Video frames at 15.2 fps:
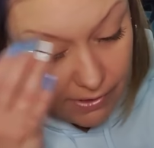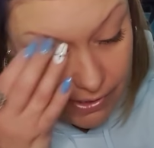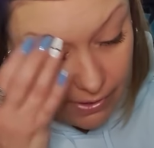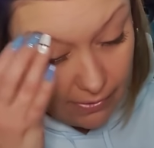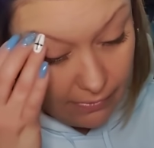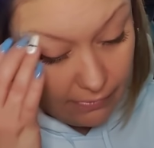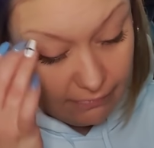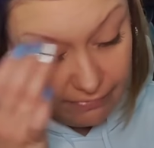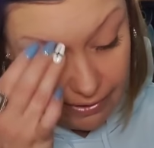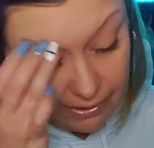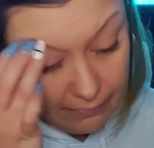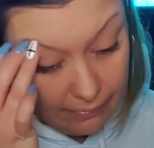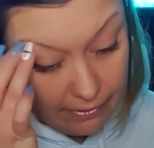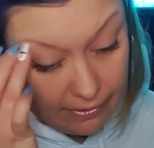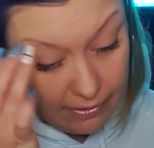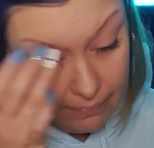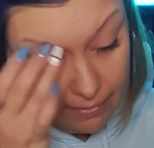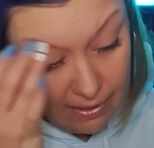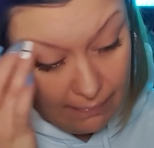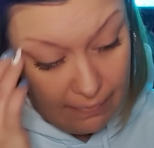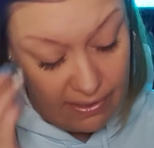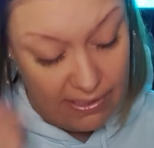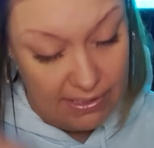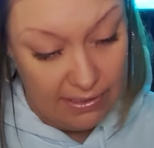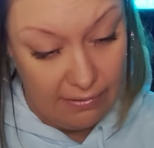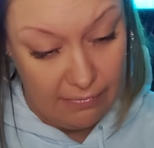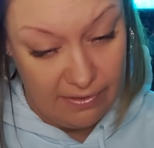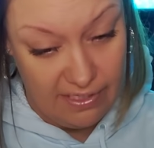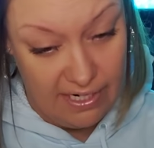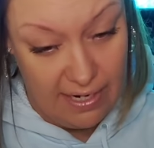So very well you may have been
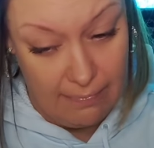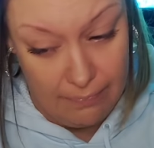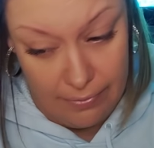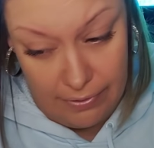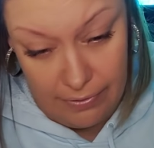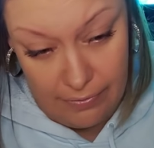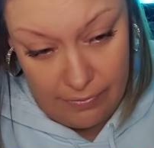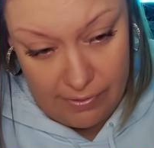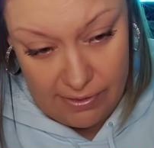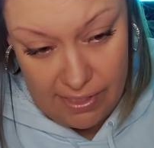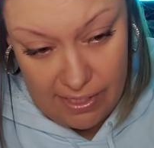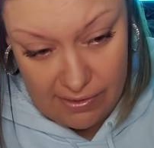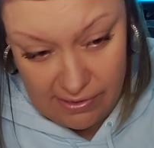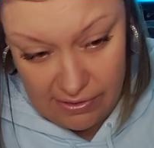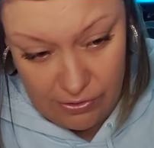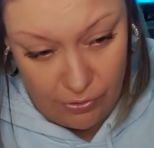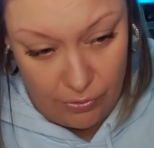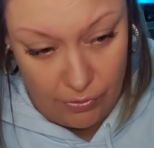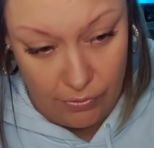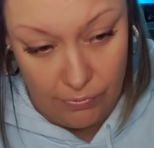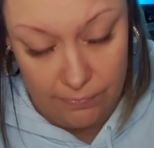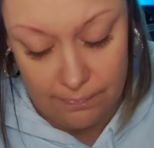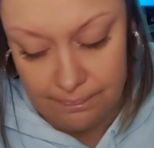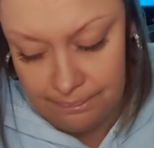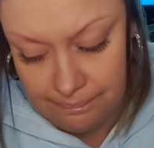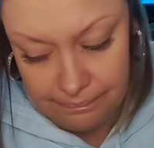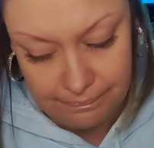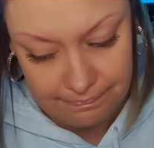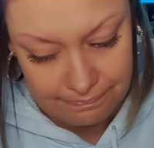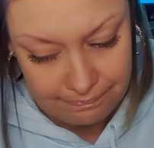dealing with an emperor who's lost control.
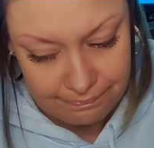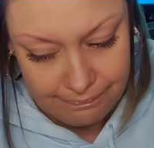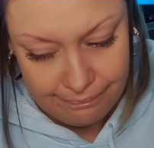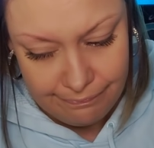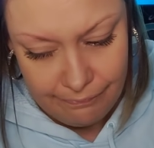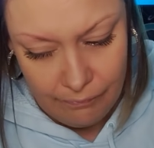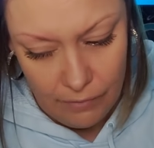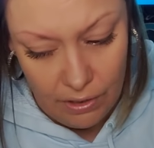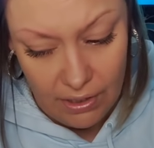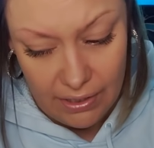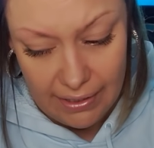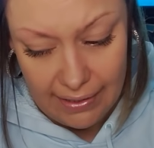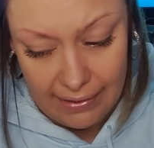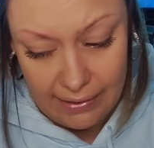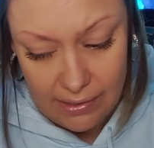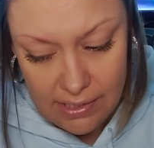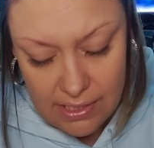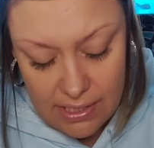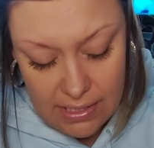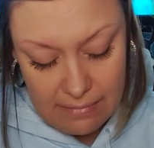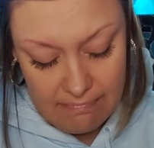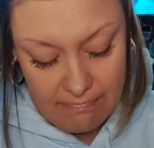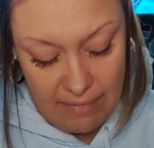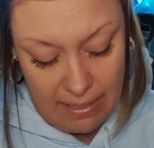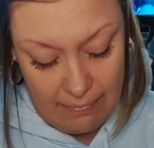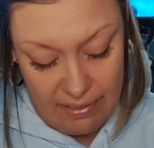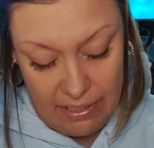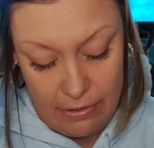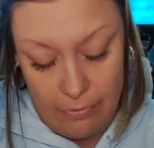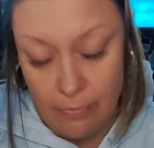Okay.
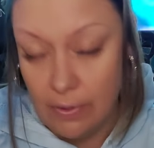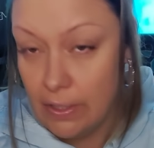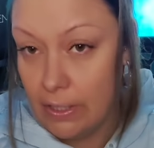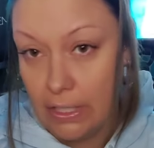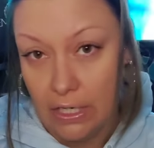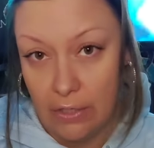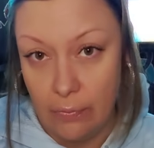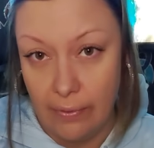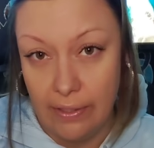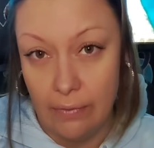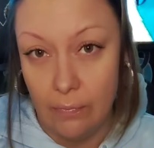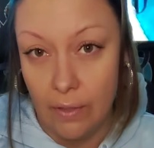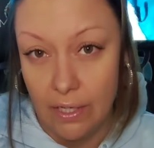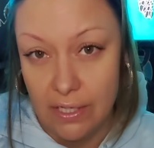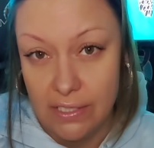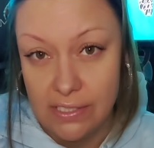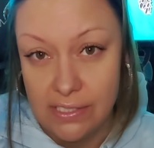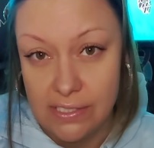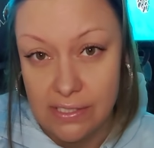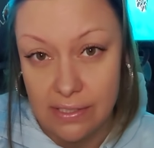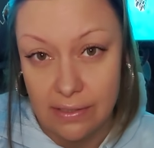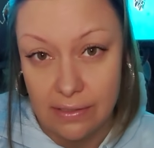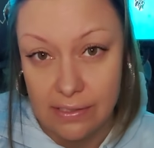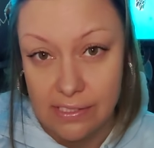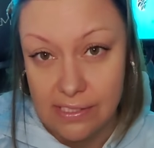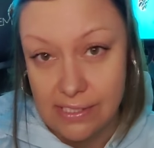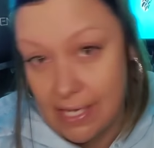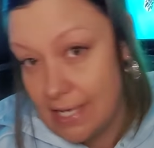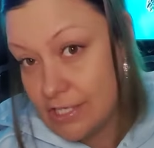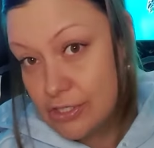Maybe you were a queen of wands
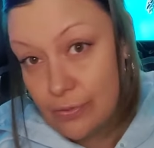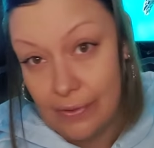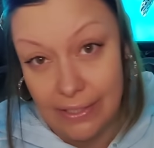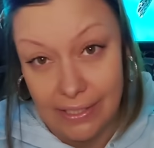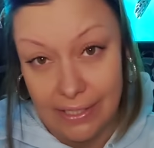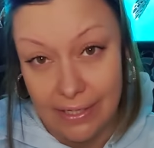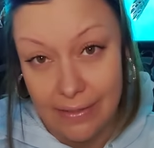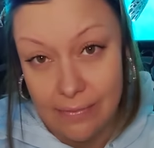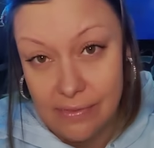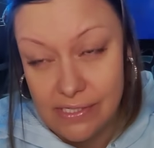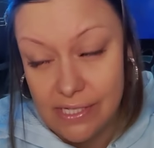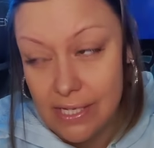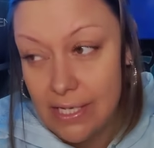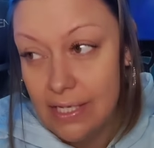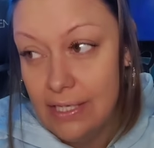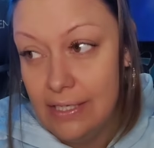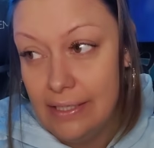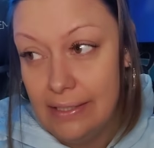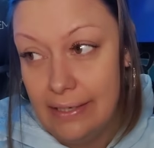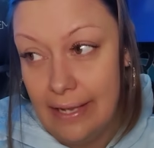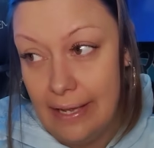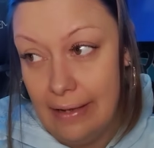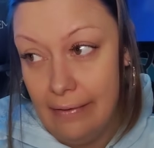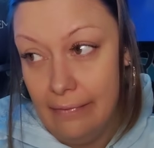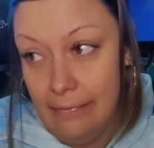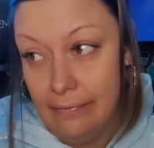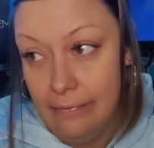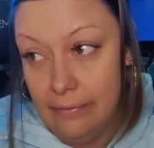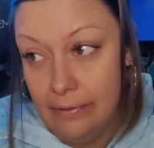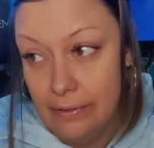slash queen of cups.
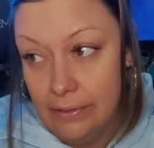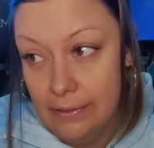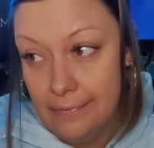Now